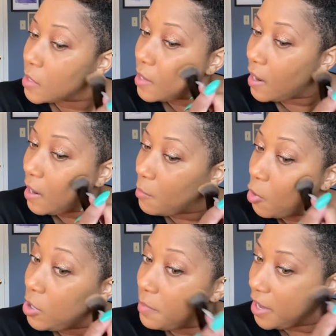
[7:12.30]

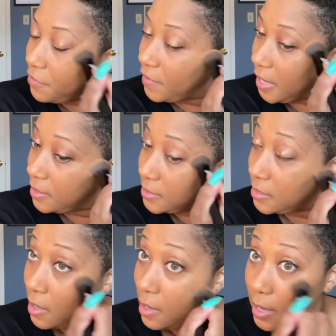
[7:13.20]
on my face,
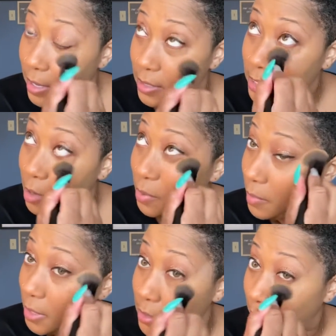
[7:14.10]
and it's helping
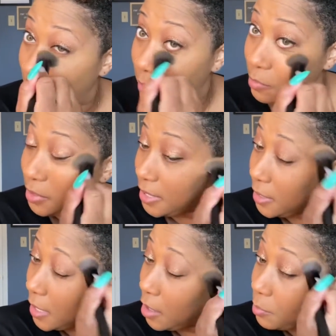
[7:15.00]
me to kind of blend
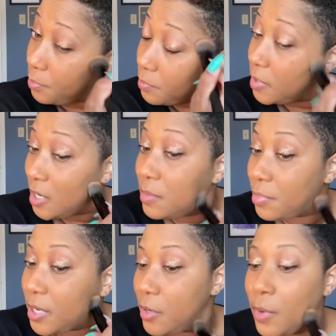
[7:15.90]
it out
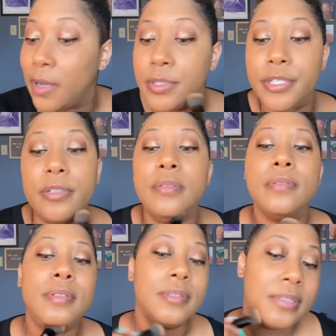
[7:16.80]
pretty well too.
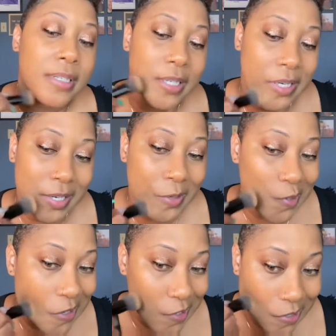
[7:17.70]

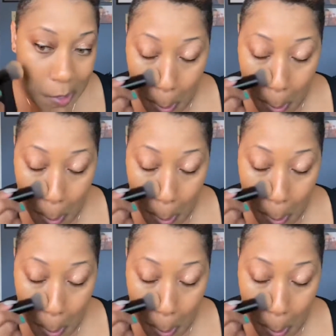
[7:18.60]
Okay.